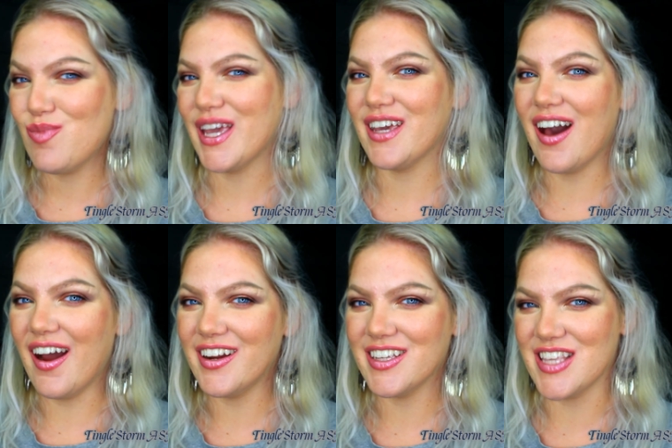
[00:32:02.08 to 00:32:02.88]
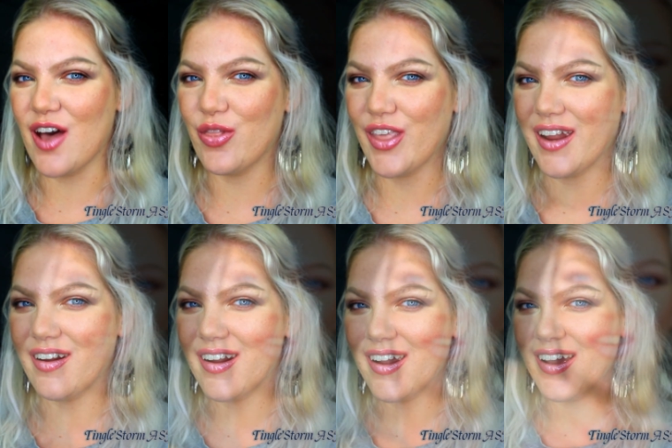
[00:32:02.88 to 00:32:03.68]
My car is out there.
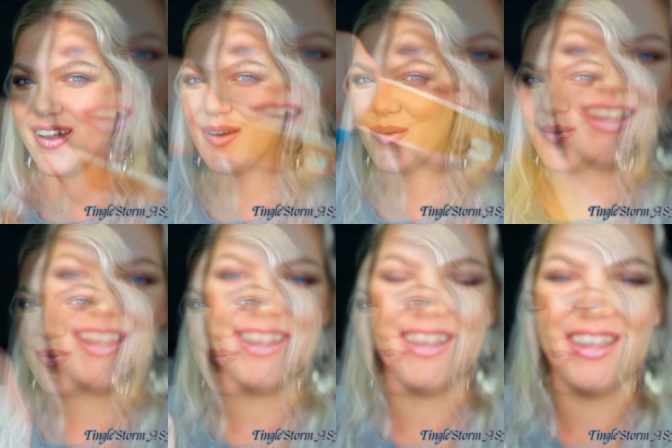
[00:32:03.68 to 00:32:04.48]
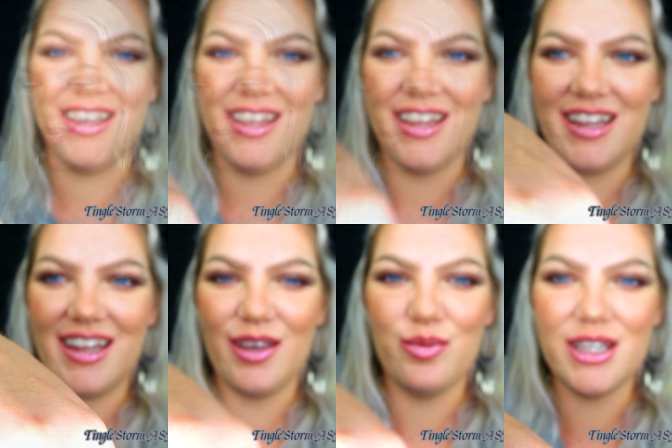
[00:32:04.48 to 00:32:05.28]
Let